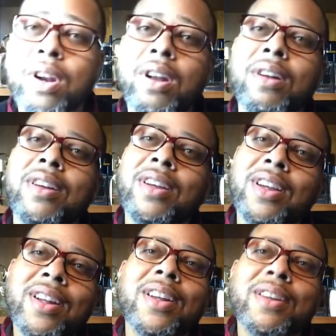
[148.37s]
her to
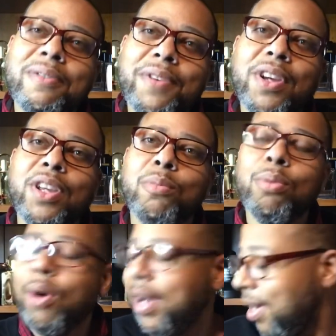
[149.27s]
feel you,
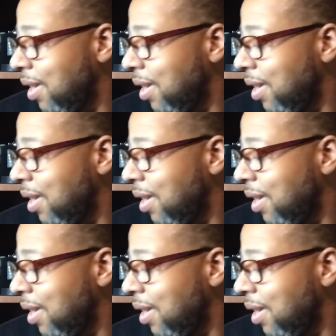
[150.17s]
boy.